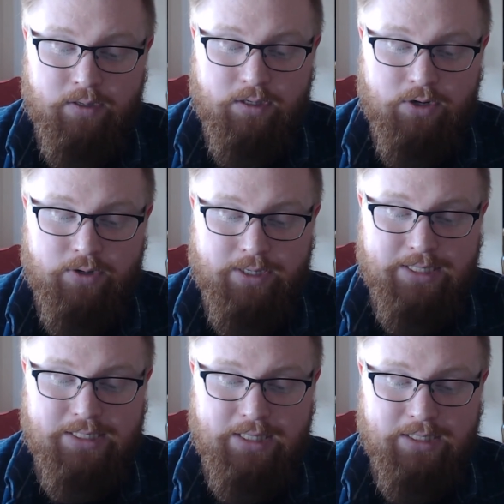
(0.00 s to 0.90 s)
Uriel
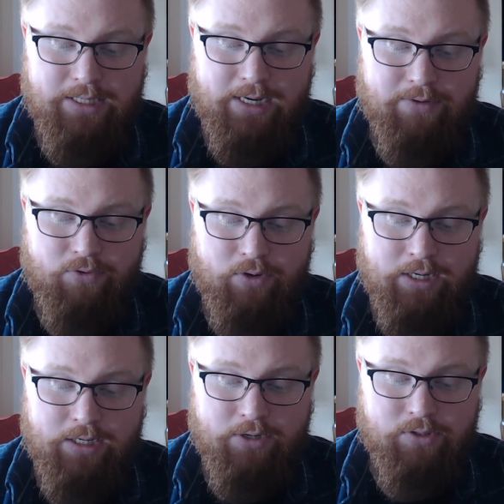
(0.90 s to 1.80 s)
had seen this kind of
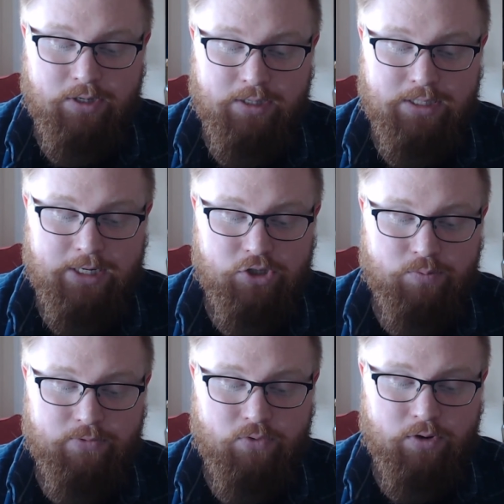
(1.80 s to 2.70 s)
grandiose
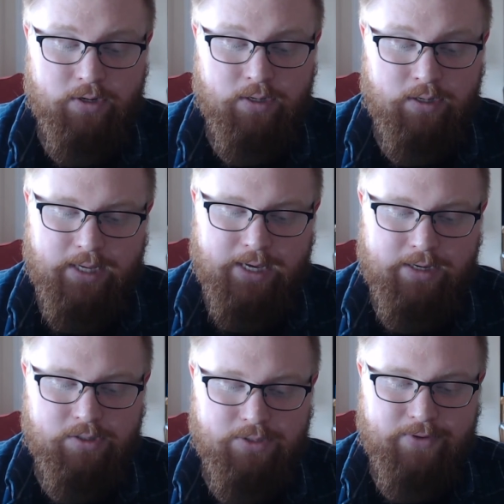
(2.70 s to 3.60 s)
architecture before,
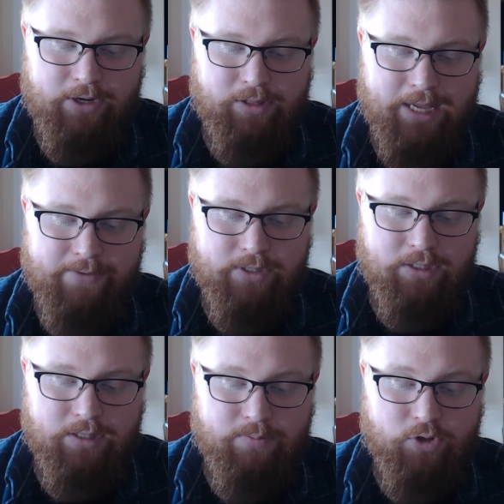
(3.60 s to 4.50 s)
echoes of how
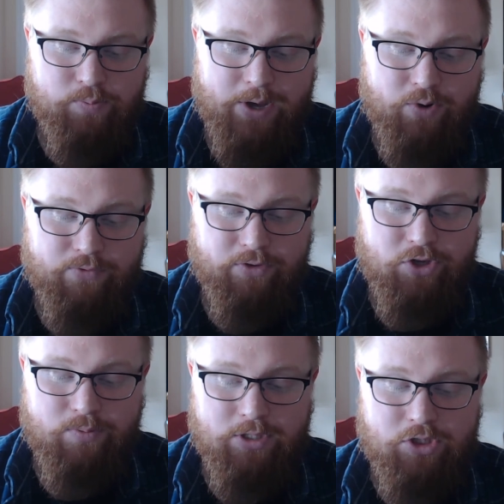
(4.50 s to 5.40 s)
lavishly the most powerful
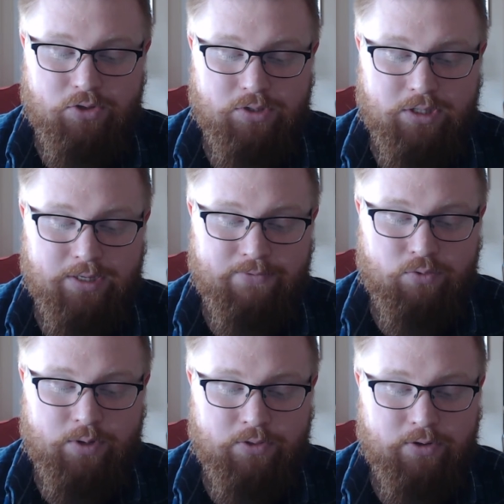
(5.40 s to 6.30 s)
humans chose to live
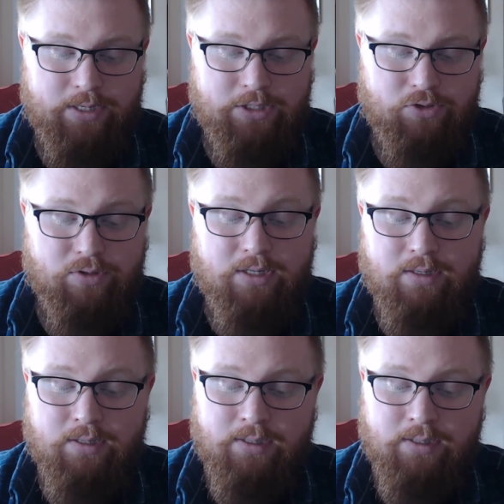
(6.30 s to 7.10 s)
throughout their history.